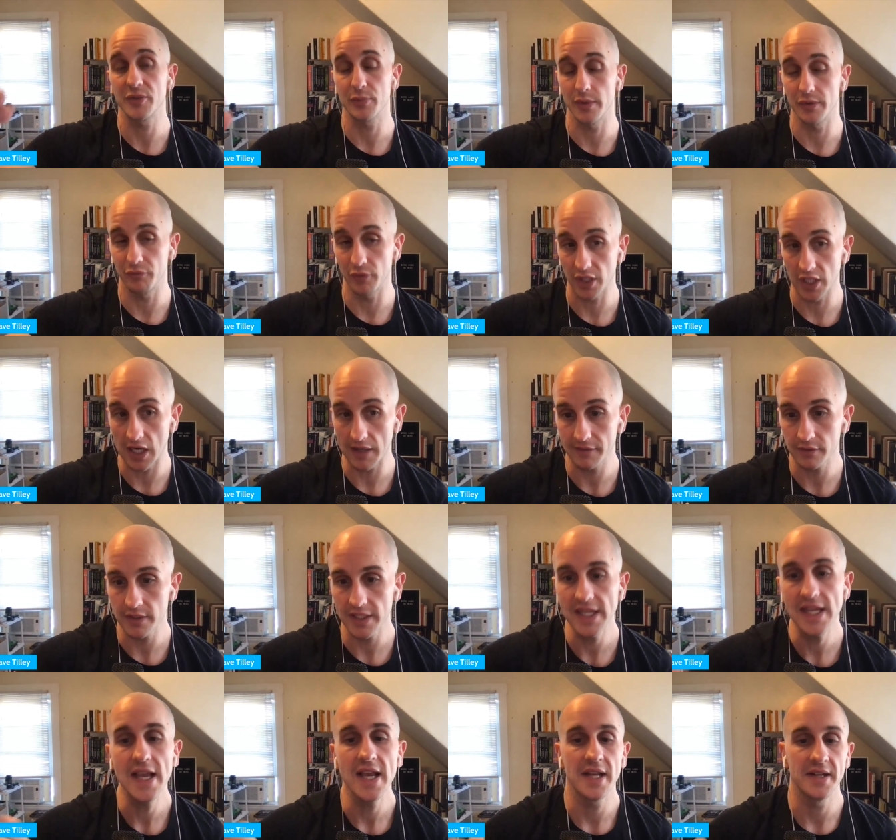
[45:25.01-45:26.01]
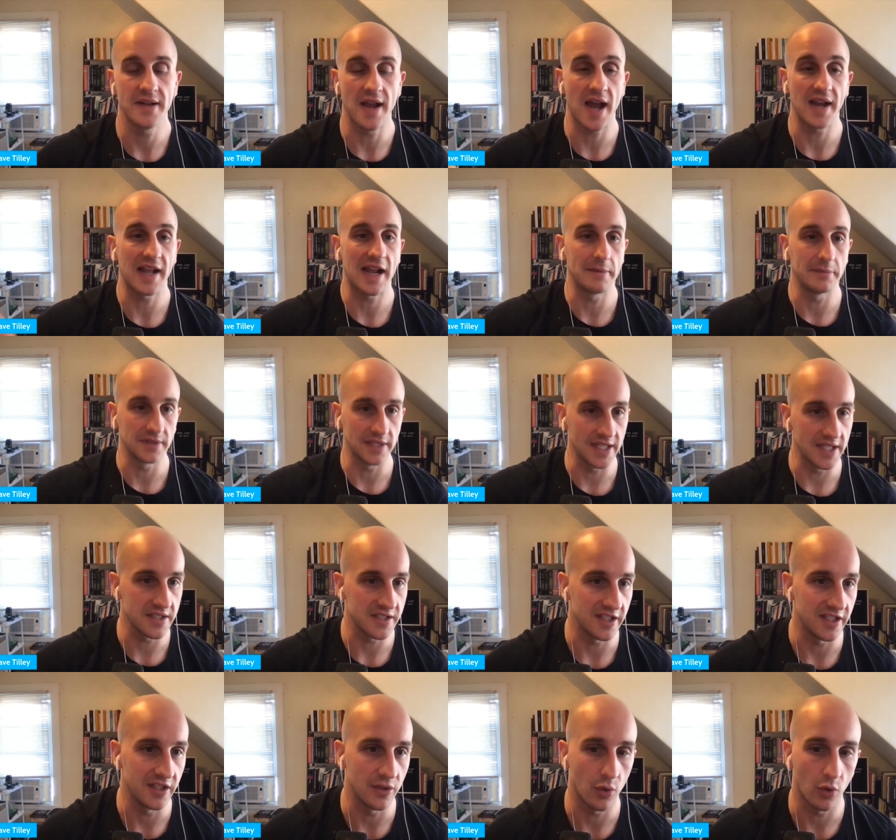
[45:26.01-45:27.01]
with recovery, not I'm
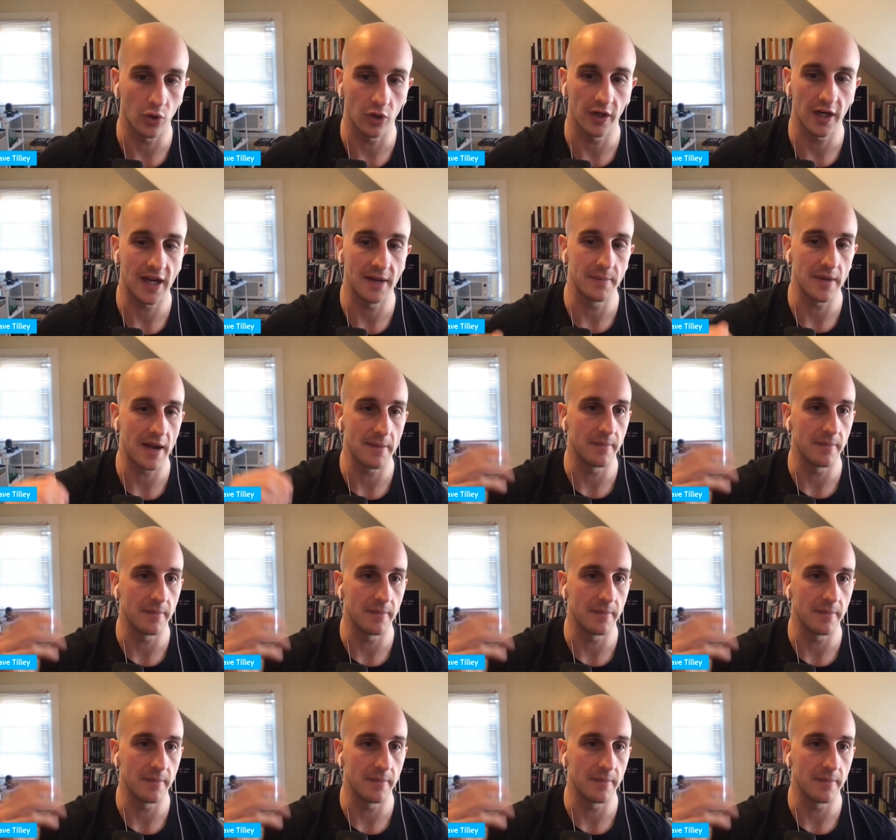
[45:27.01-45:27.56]
lazy or I'm